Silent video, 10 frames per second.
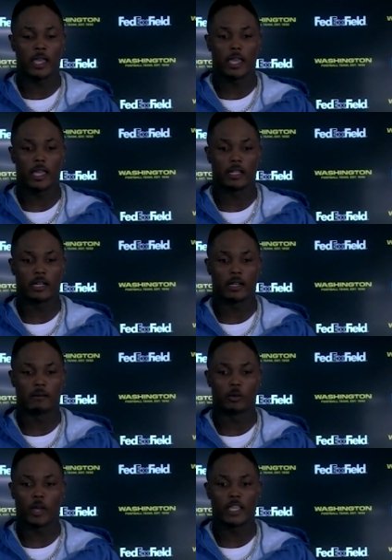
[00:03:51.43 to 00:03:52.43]
And
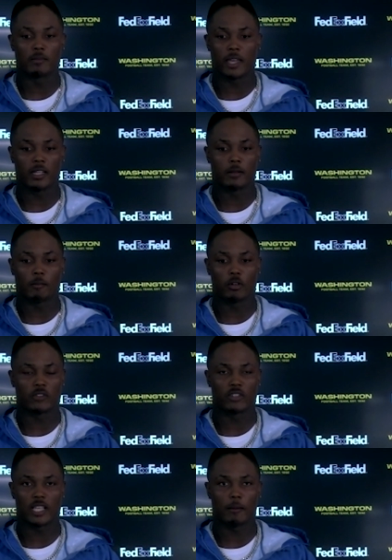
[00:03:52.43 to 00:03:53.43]
the way he's making the most
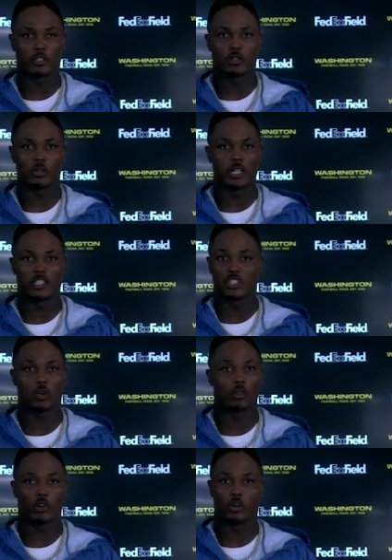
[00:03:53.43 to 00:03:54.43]
of his opportunities is
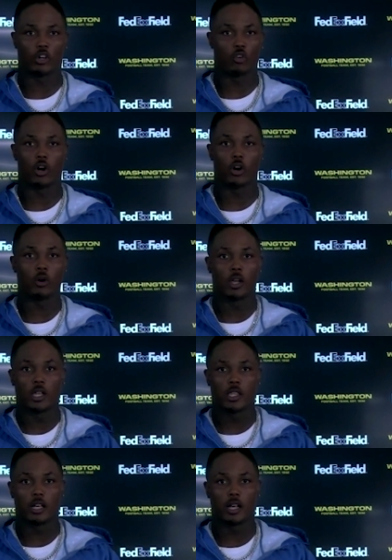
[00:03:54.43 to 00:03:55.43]
only going to grow
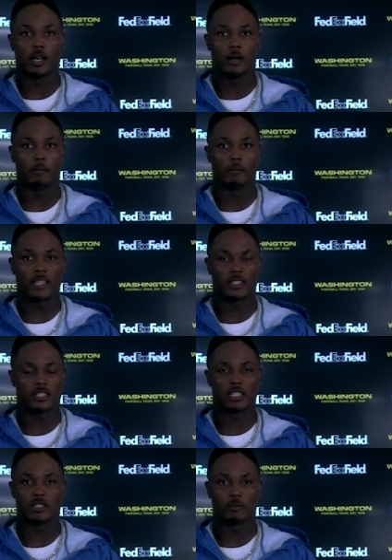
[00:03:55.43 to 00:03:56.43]
as the
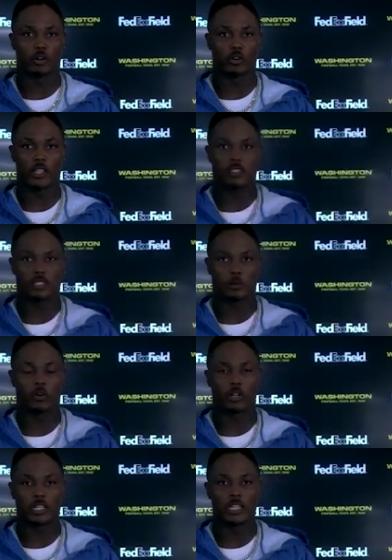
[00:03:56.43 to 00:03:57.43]
season progresses. And we're
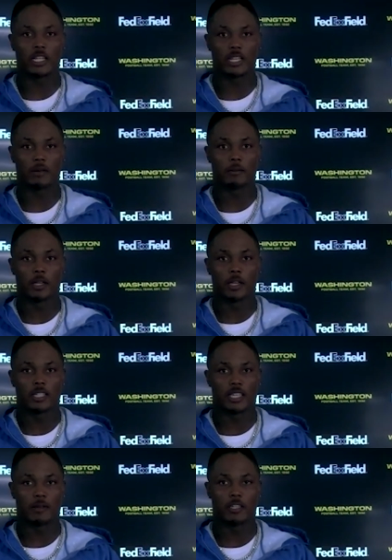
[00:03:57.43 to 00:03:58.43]
going to need him
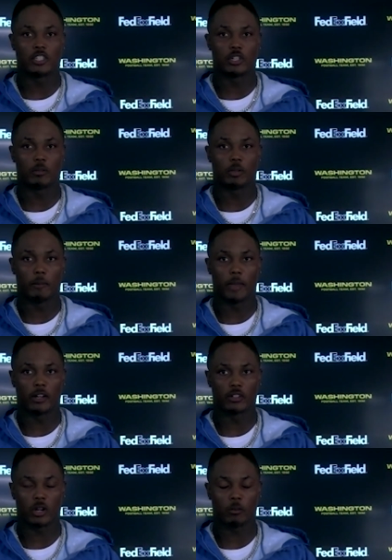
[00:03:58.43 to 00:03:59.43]
to continue to play
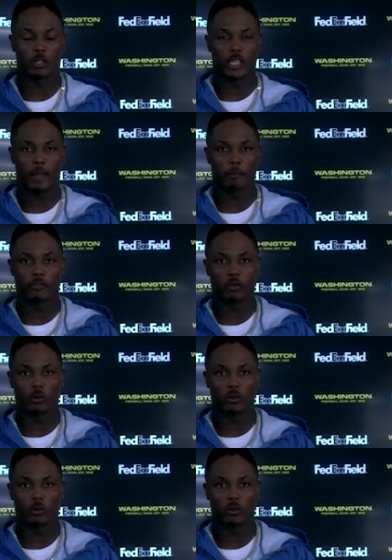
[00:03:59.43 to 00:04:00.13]
better. So I'm really happy for